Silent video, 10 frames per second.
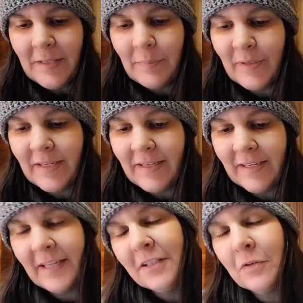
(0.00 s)
But
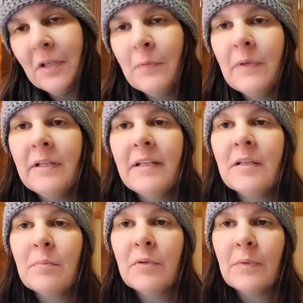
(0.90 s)
I got the green one and
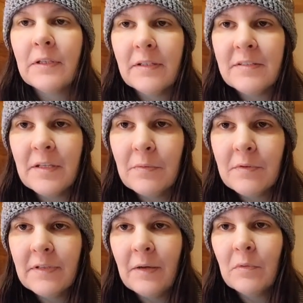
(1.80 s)
the blue one because they were,
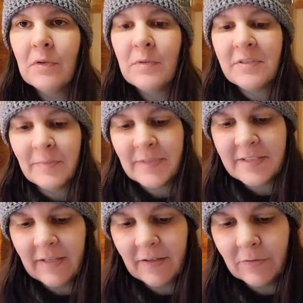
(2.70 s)
they were Christmas
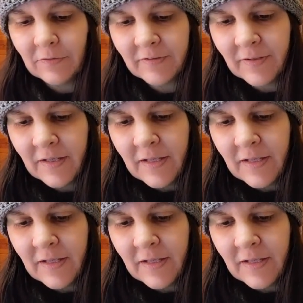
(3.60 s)
sales.